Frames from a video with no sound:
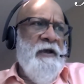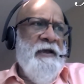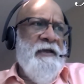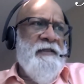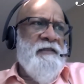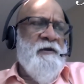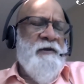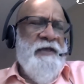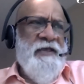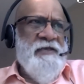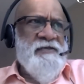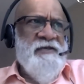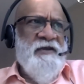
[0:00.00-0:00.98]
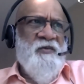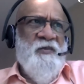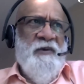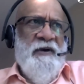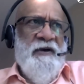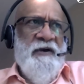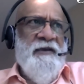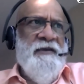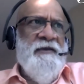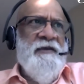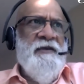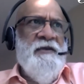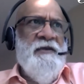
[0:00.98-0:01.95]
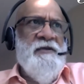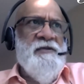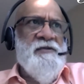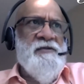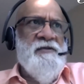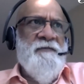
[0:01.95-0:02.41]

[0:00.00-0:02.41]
The reason why is,